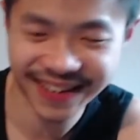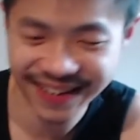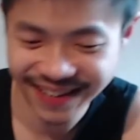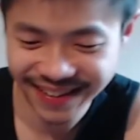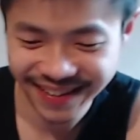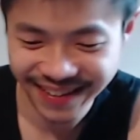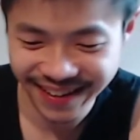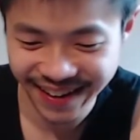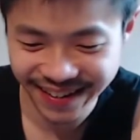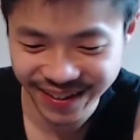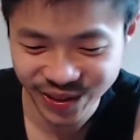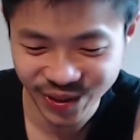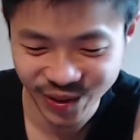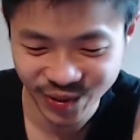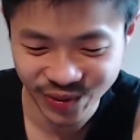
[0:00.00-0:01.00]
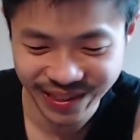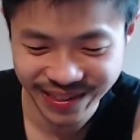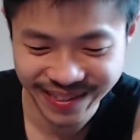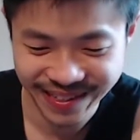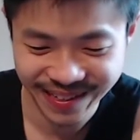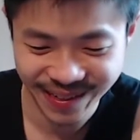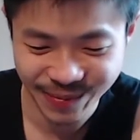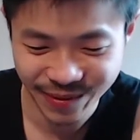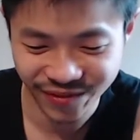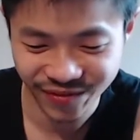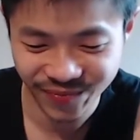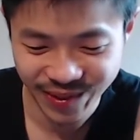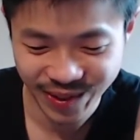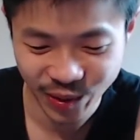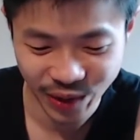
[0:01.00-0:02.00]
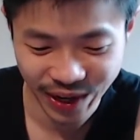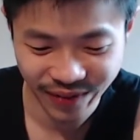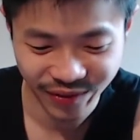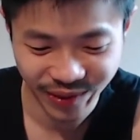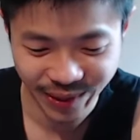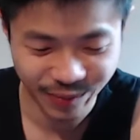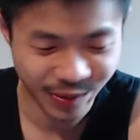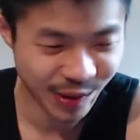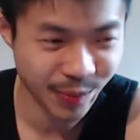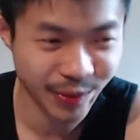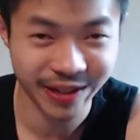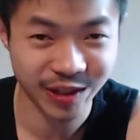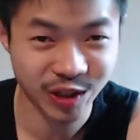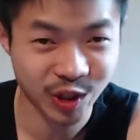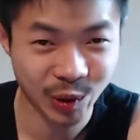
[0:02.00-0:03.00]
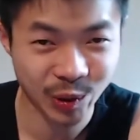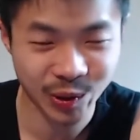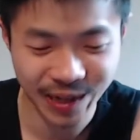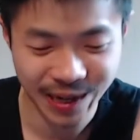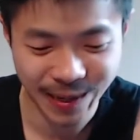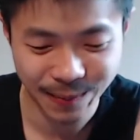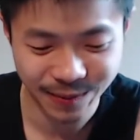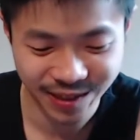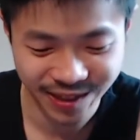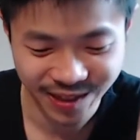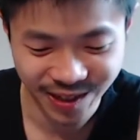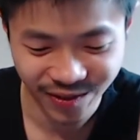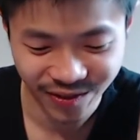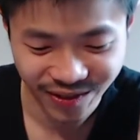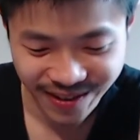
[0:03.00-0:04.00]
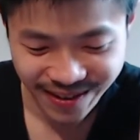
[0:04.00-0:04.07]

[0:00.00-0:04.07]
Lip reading: Yeah, it just looks really sick. It'll be great for like when you're playing shooter games and stuff.